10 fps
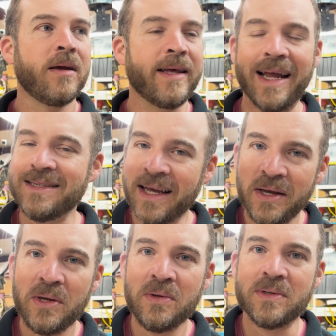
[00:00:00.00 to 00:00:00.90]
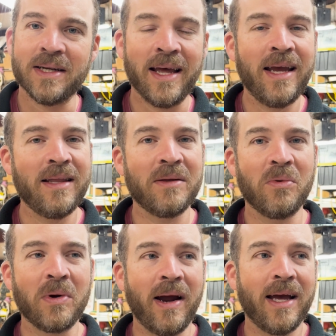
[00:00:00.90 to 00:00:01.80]
Can I tell you today that
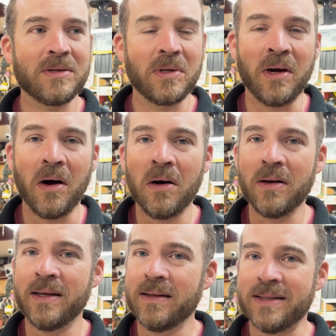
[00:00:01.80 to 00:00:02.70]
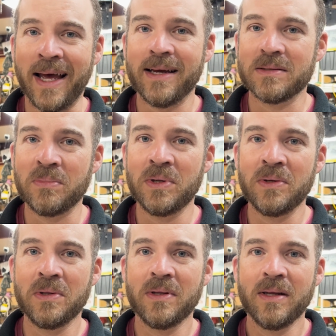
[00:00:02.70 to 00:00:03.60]
we're actually all in the tax
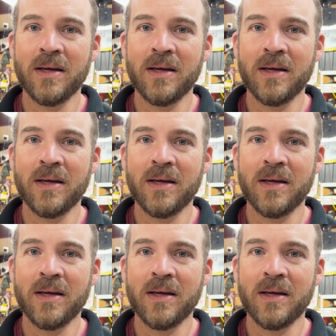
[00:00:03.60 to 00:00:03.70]
booth?